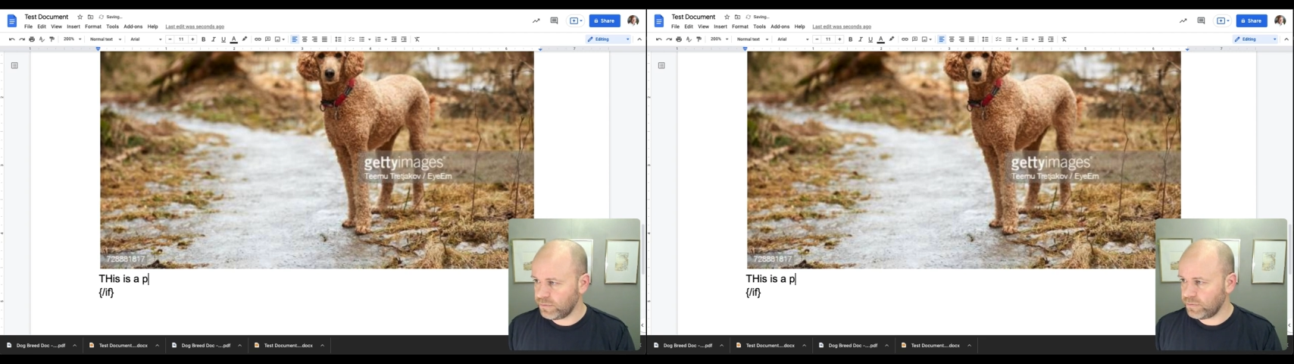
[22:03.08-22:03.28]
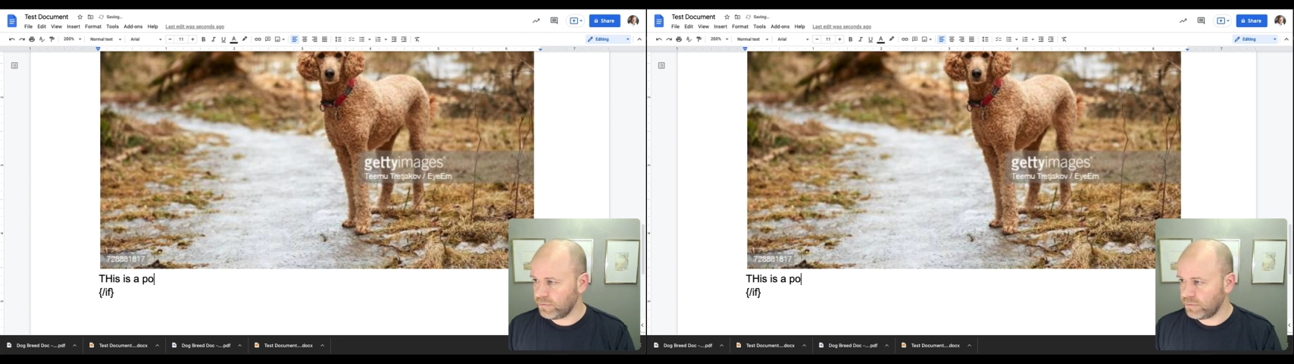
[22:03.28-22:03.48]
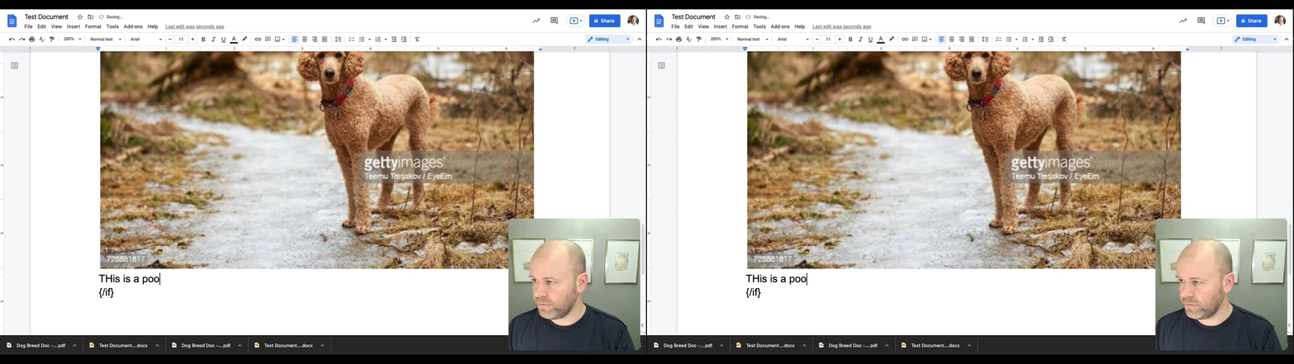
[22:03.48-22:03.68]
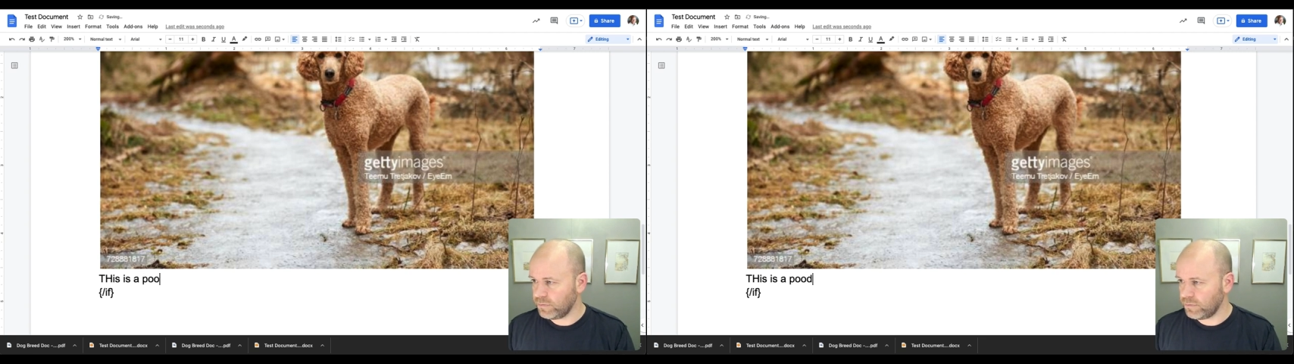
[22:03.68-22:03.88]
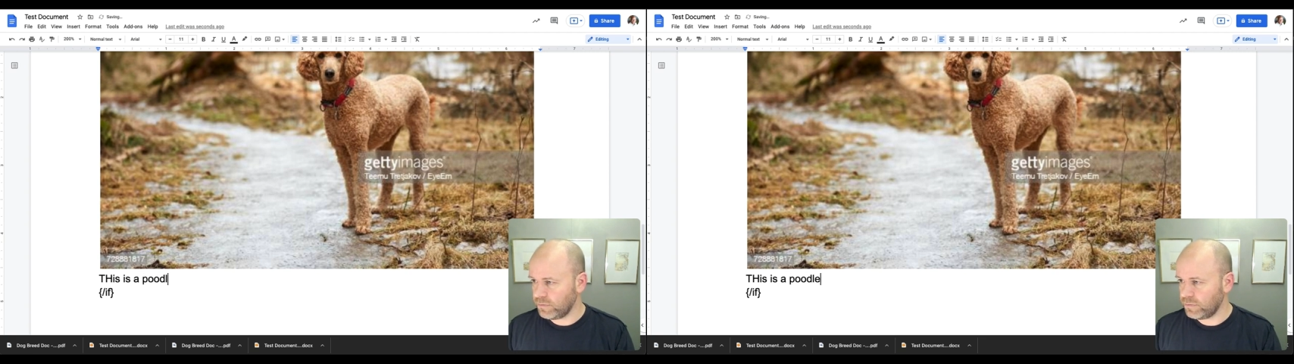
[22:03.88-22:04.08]

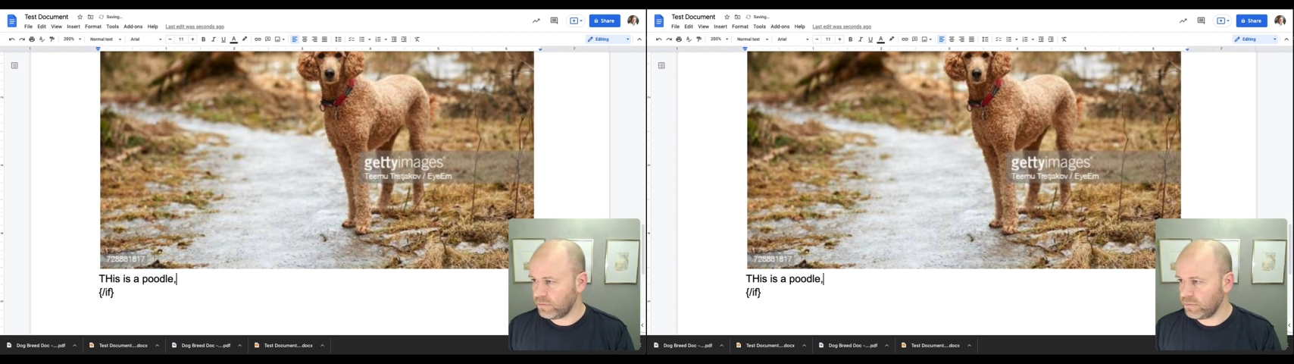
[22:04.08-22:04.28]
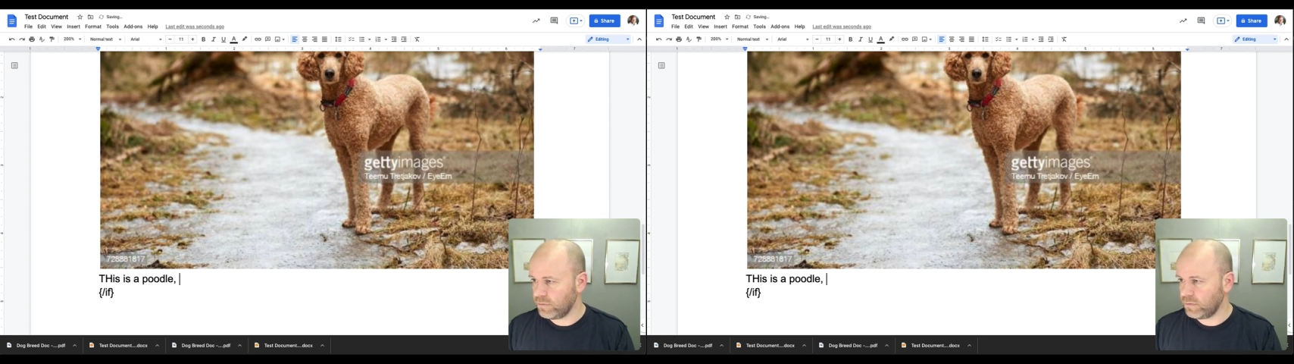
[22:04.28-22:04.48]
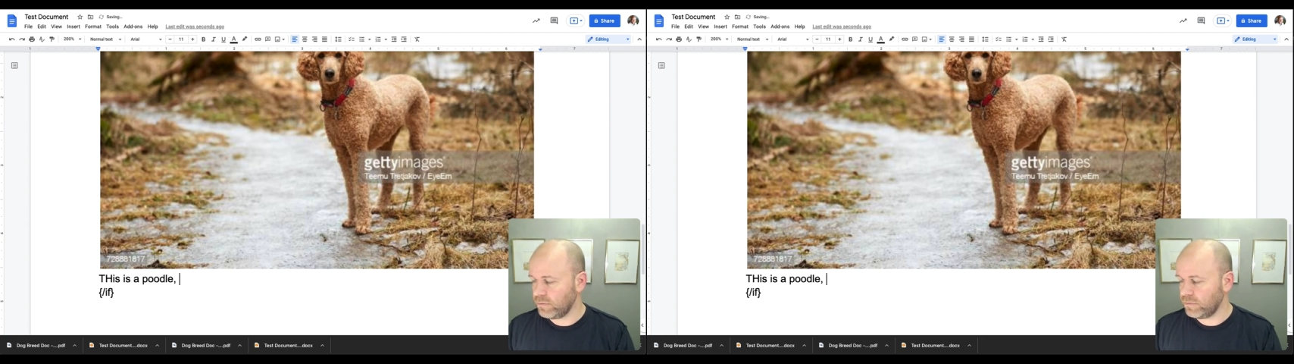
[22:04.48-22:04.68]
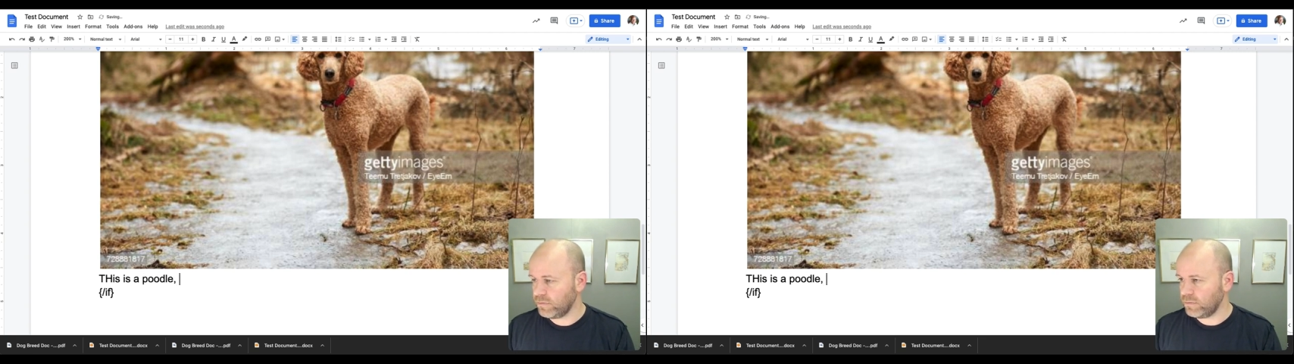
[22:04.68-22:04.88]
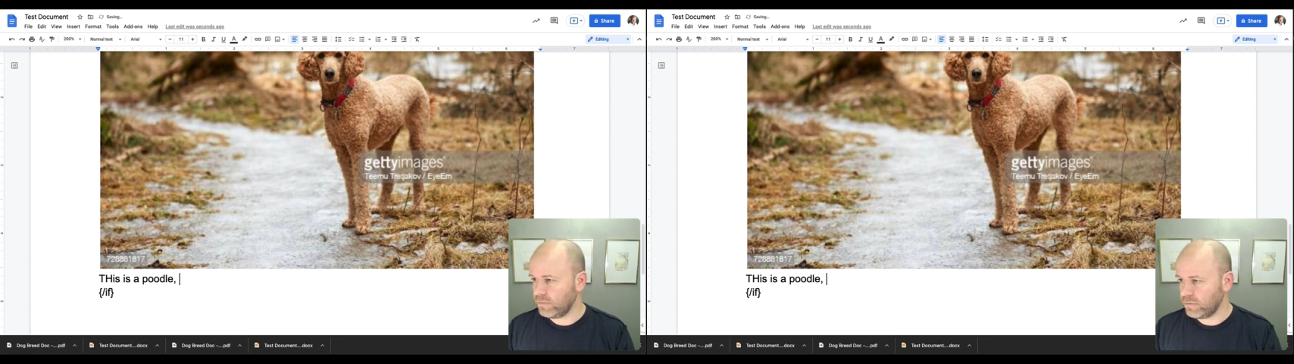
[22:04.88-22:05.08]

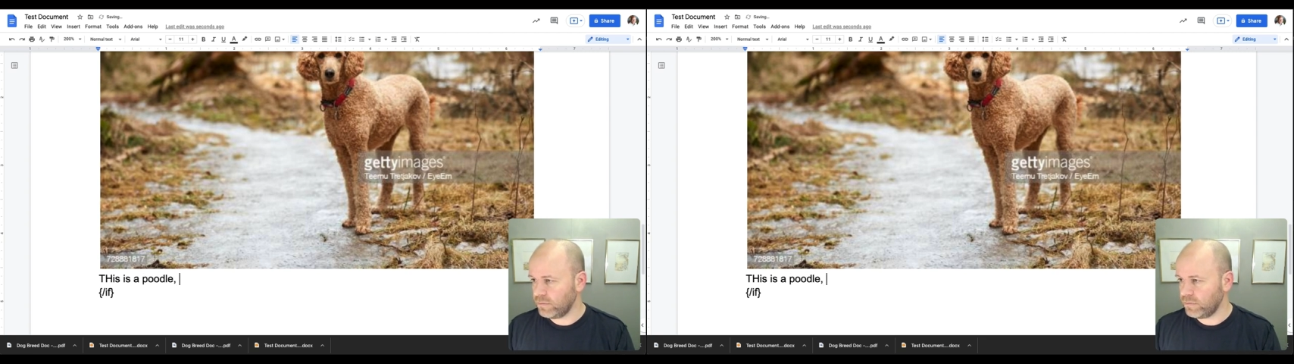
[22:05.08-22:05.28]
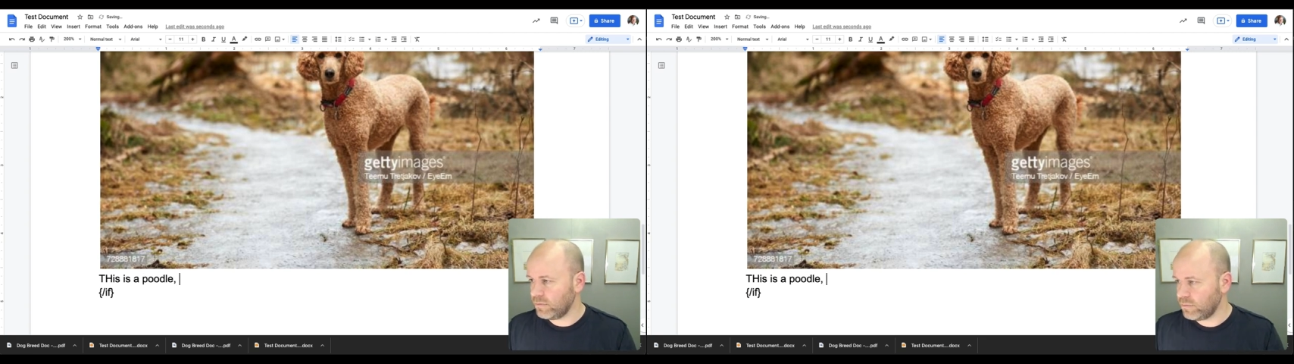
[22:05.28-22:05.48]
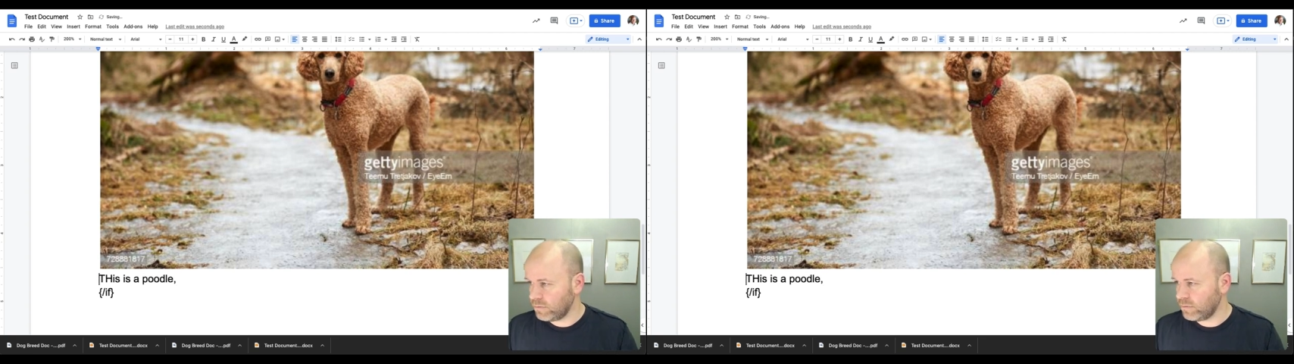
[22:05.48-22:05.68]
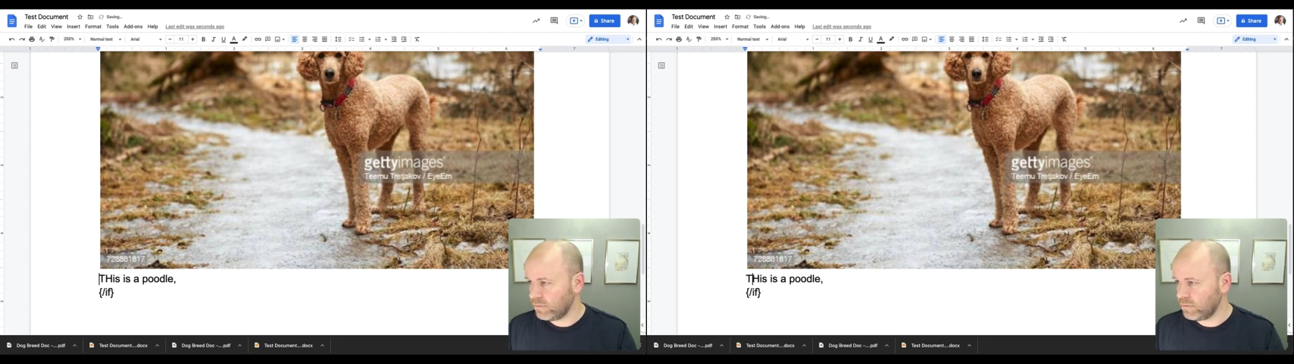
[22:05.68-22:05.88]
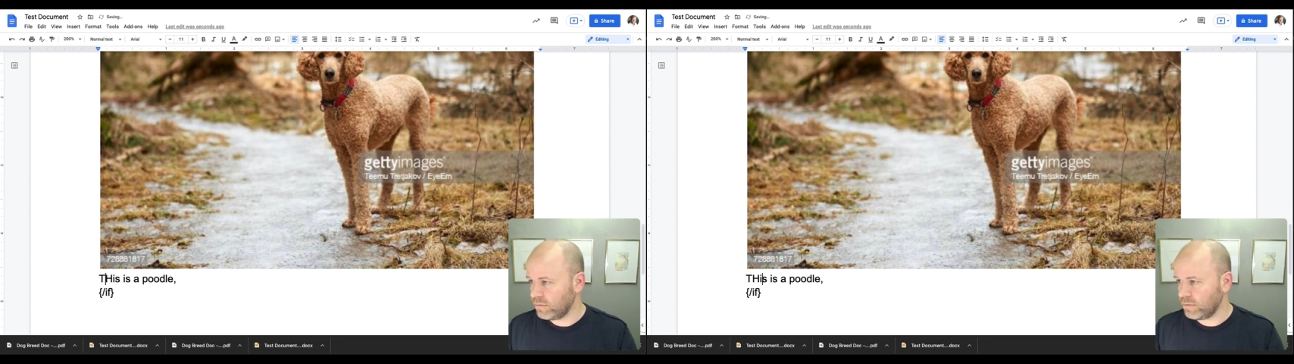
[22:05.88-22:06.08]

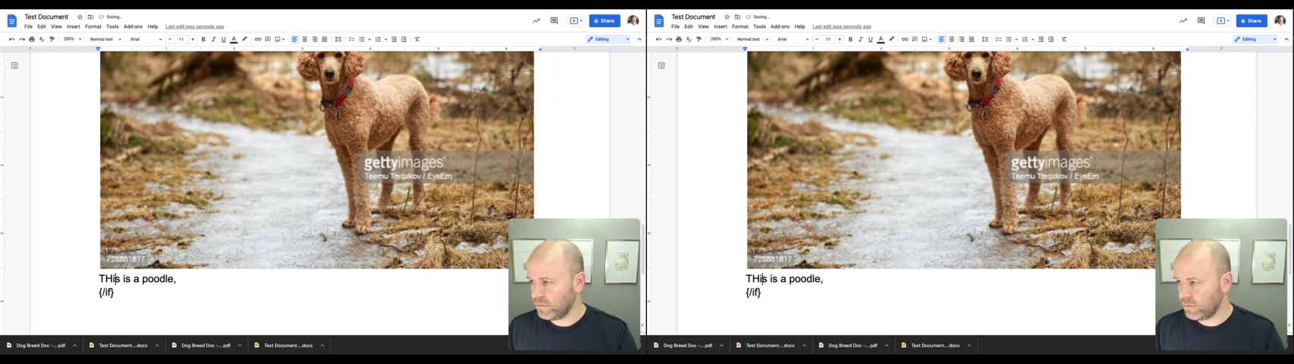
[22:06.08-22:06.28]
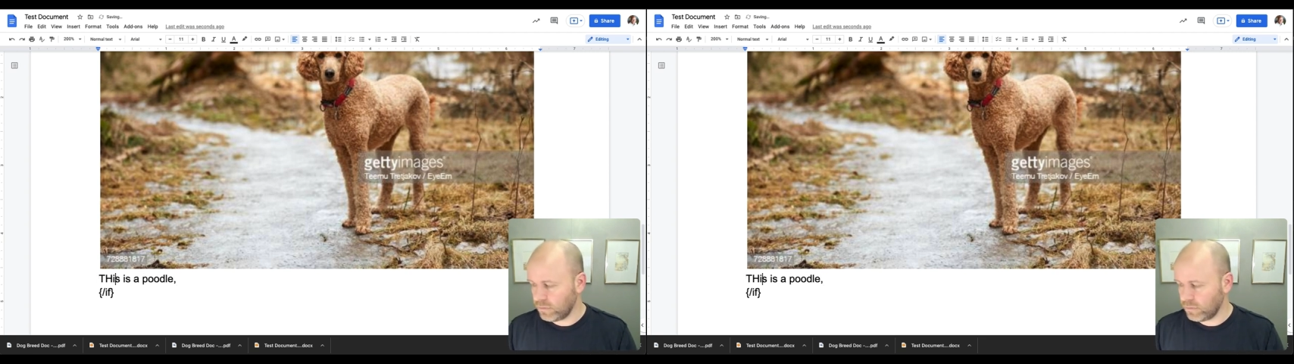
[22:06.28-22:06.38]
Nobody speaks.